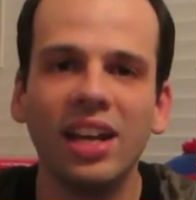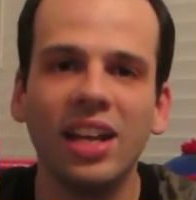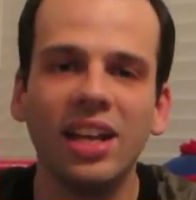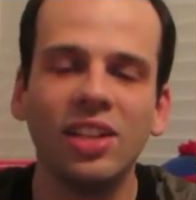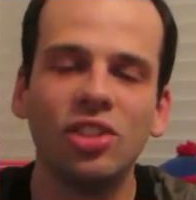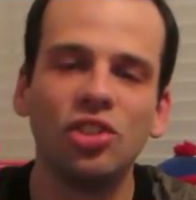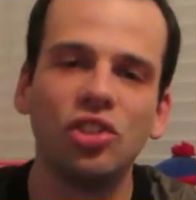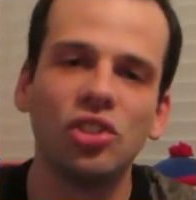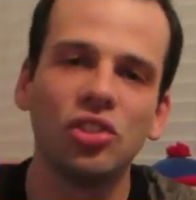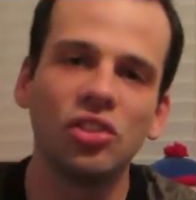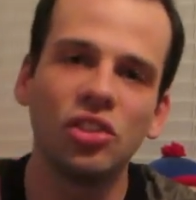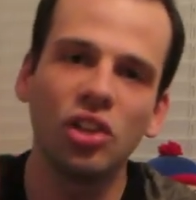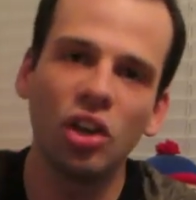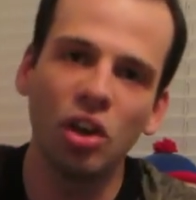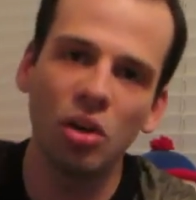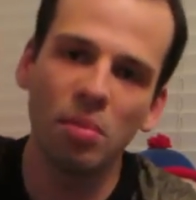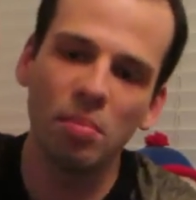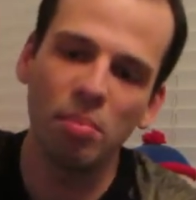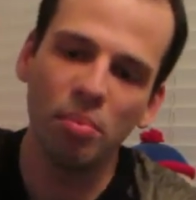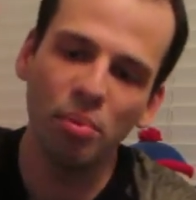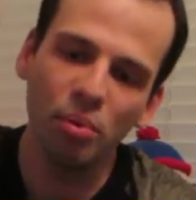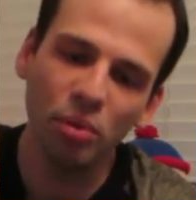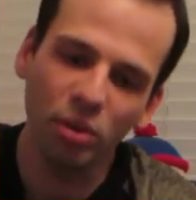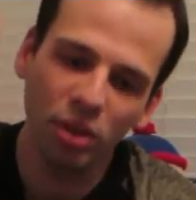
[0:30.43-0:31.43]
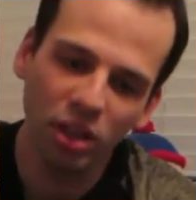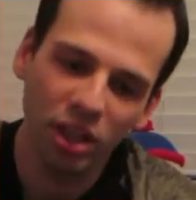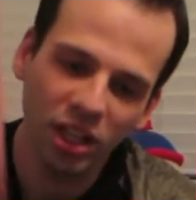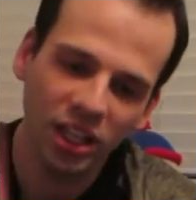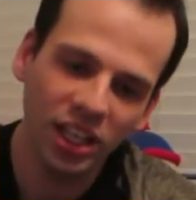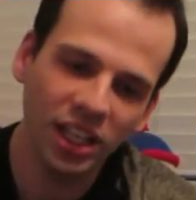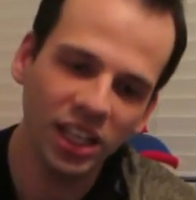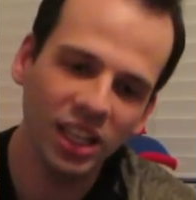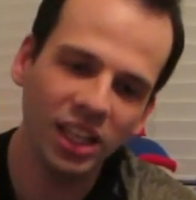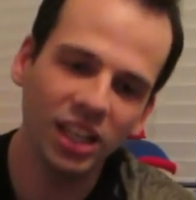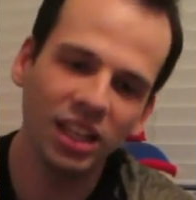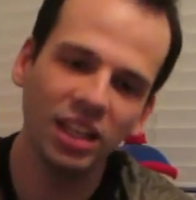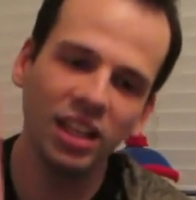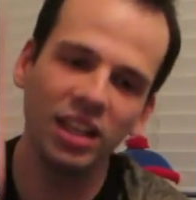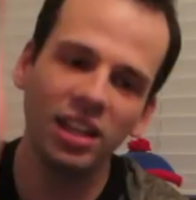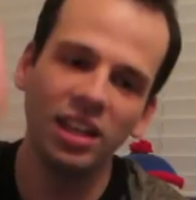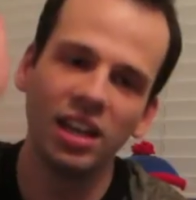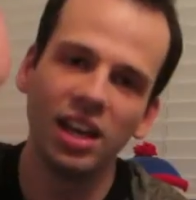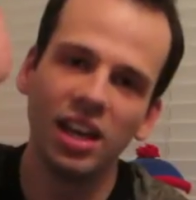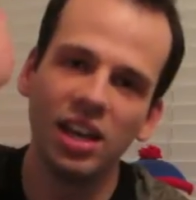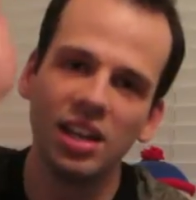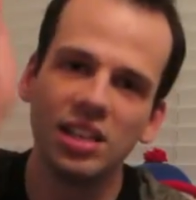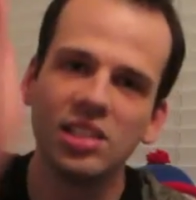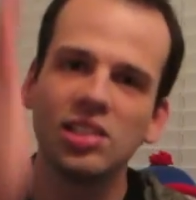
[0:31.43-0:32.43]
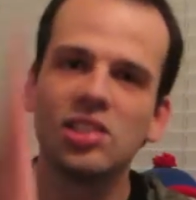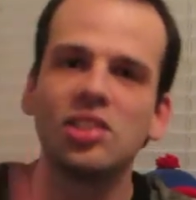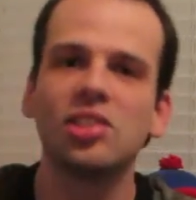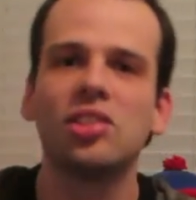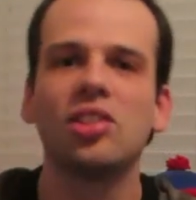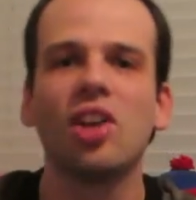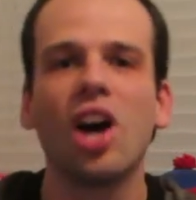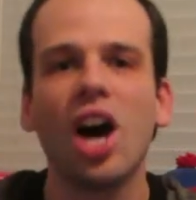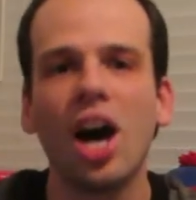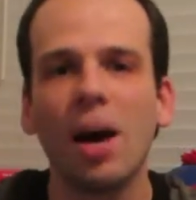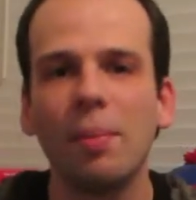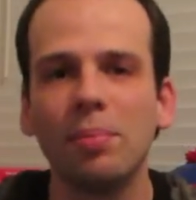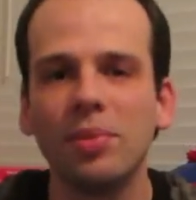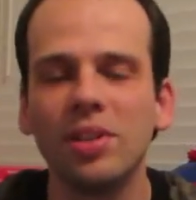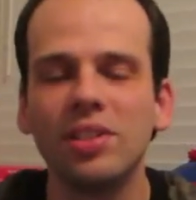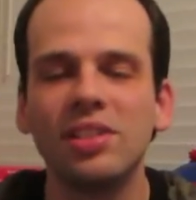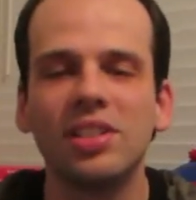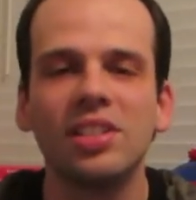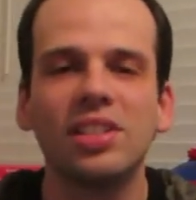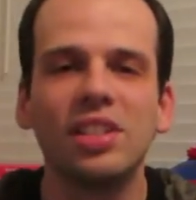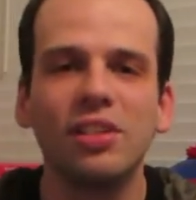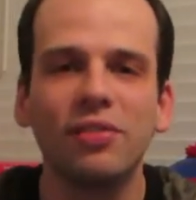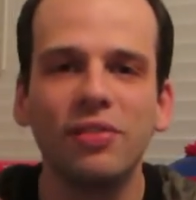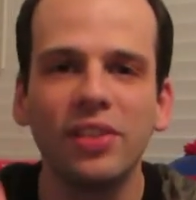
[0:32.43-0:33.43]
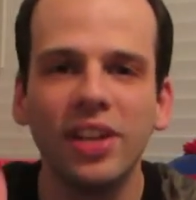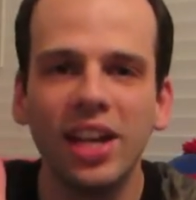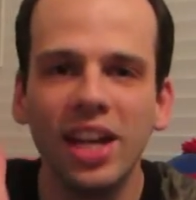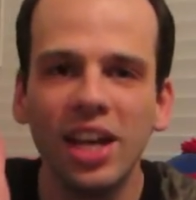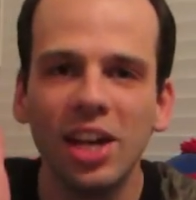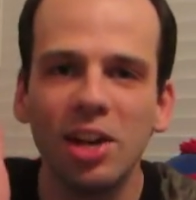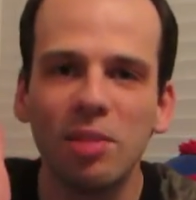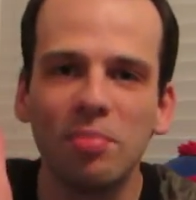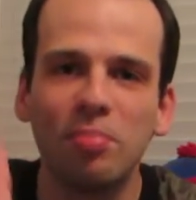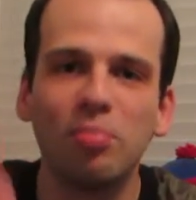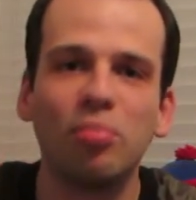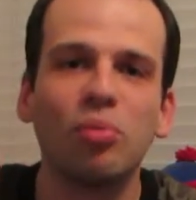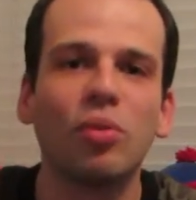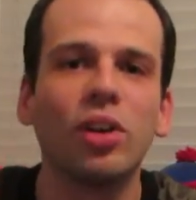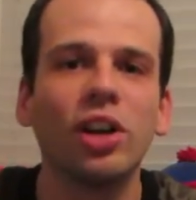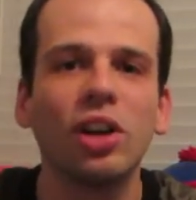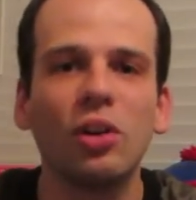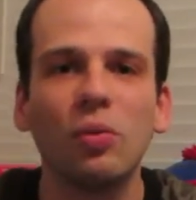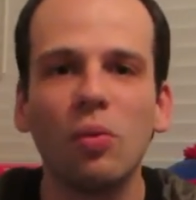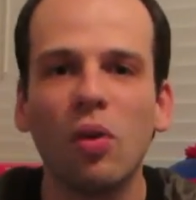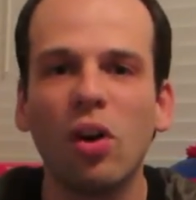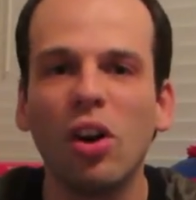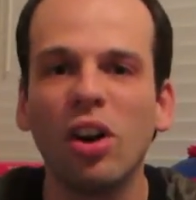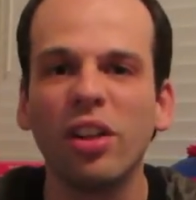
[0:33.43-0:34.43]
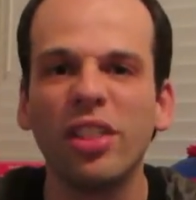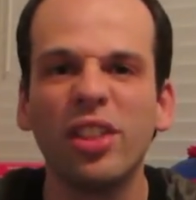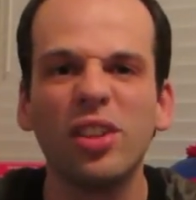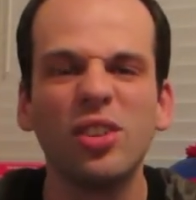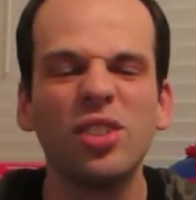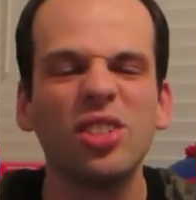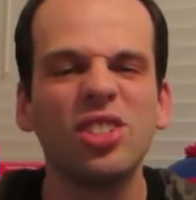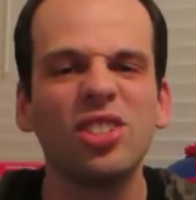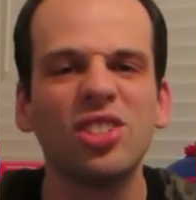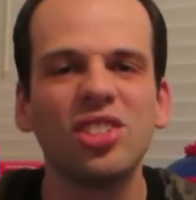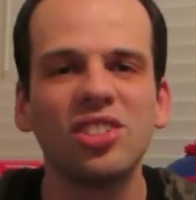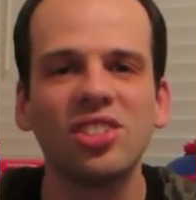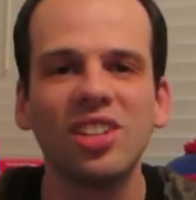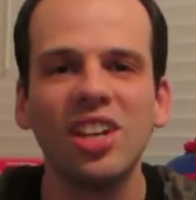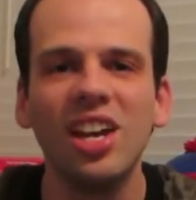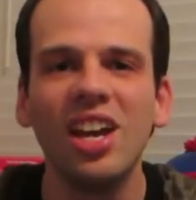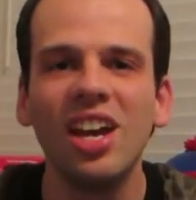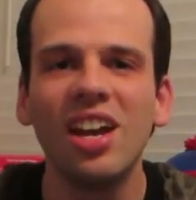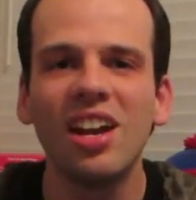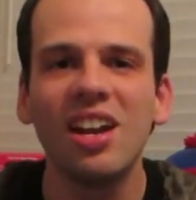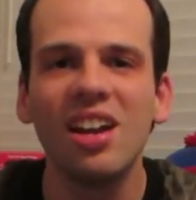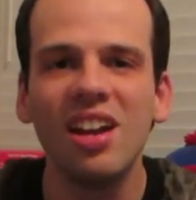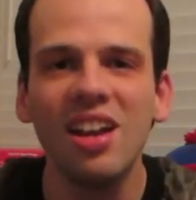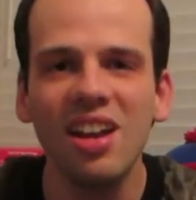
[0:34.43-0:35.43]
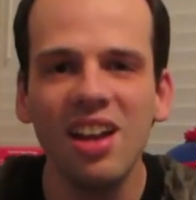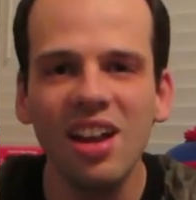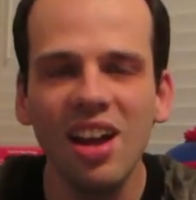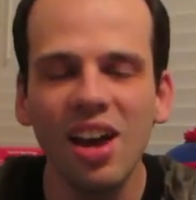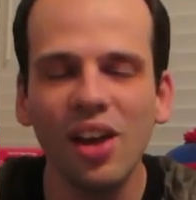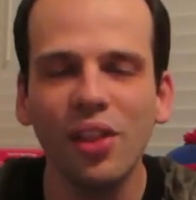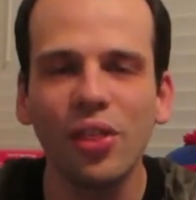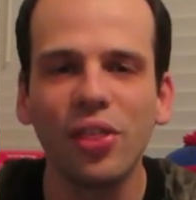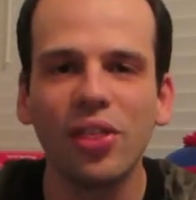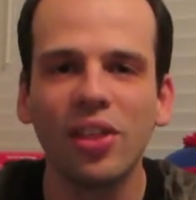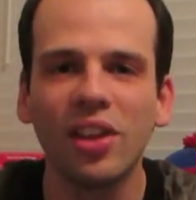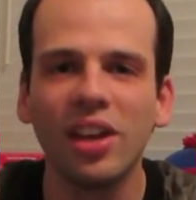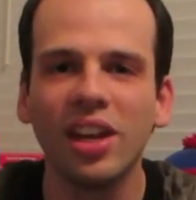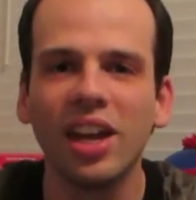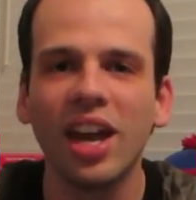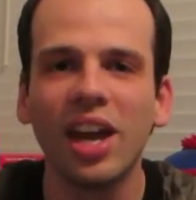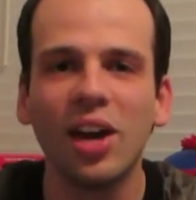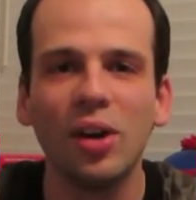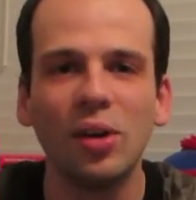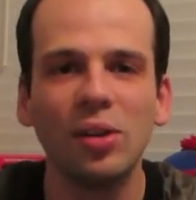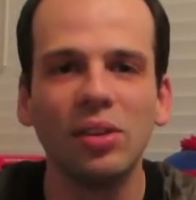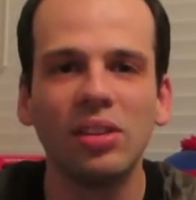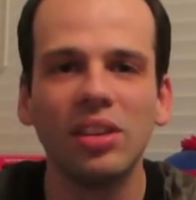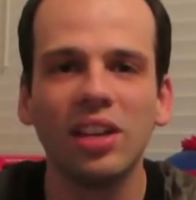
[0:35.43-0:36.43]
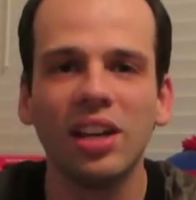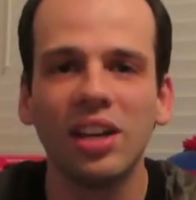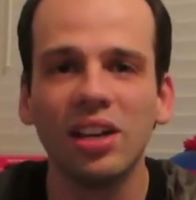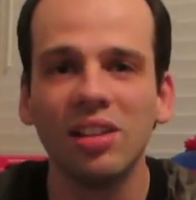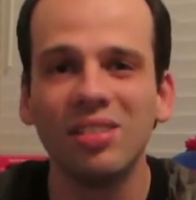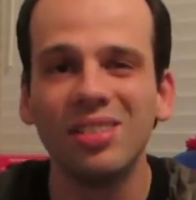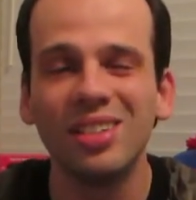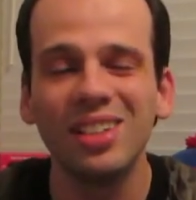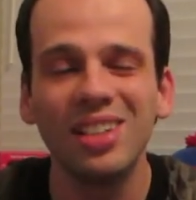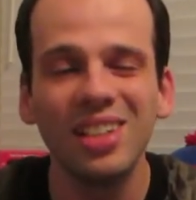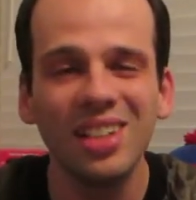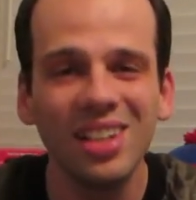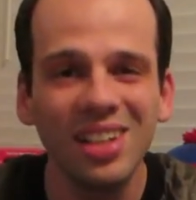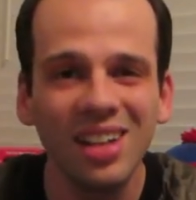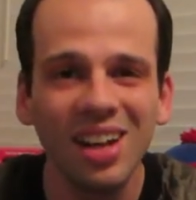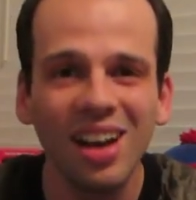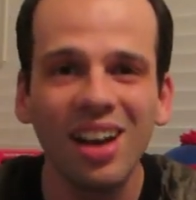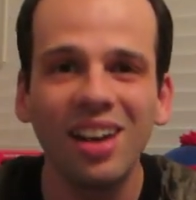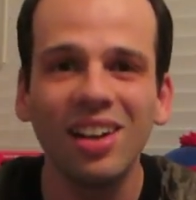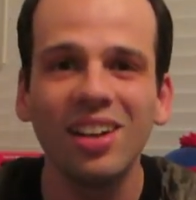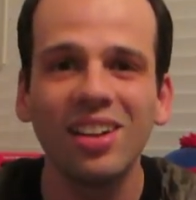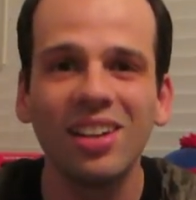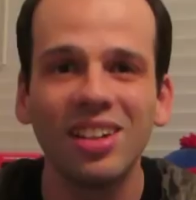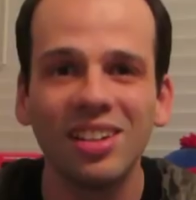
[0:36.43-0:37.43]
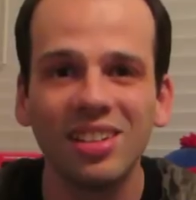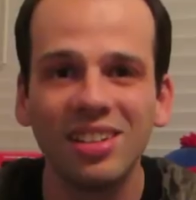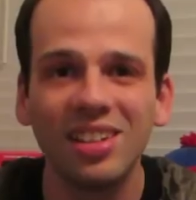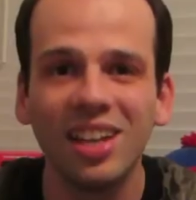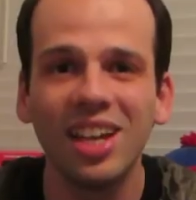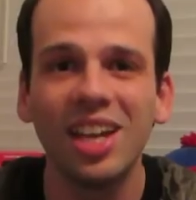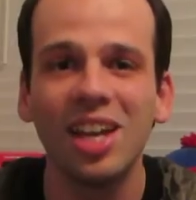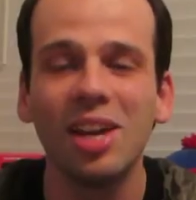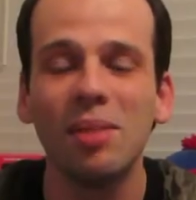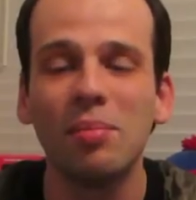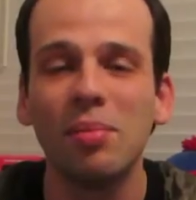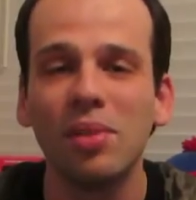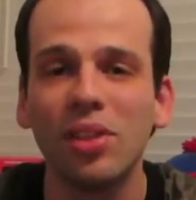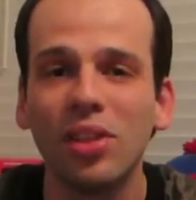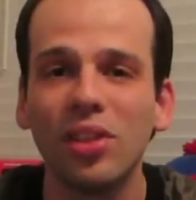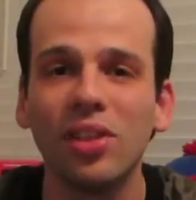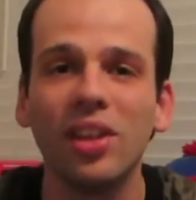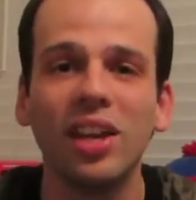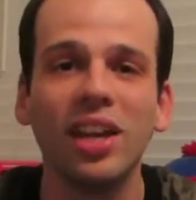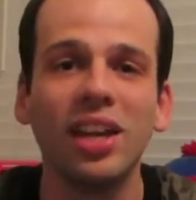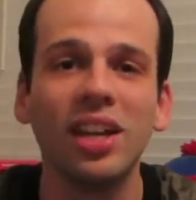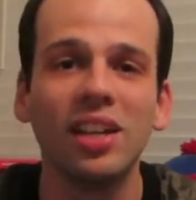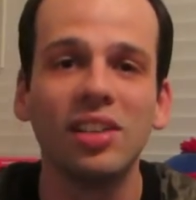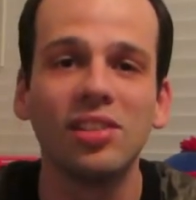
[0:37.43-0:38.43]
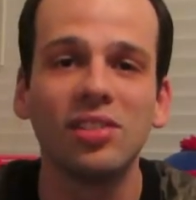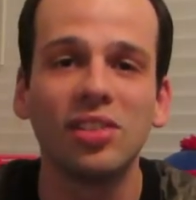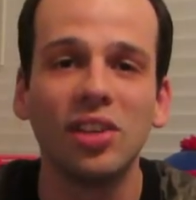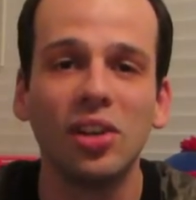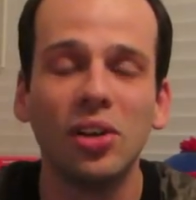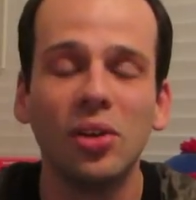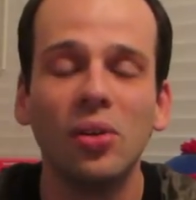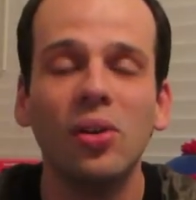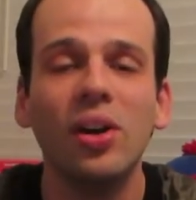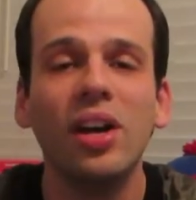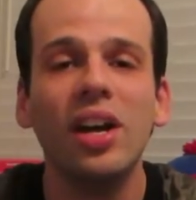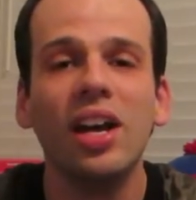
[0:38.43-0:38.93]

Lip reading: It just completely stopped. It's as if it hit a brick wall. There's just nothing out there, not a damn thing. So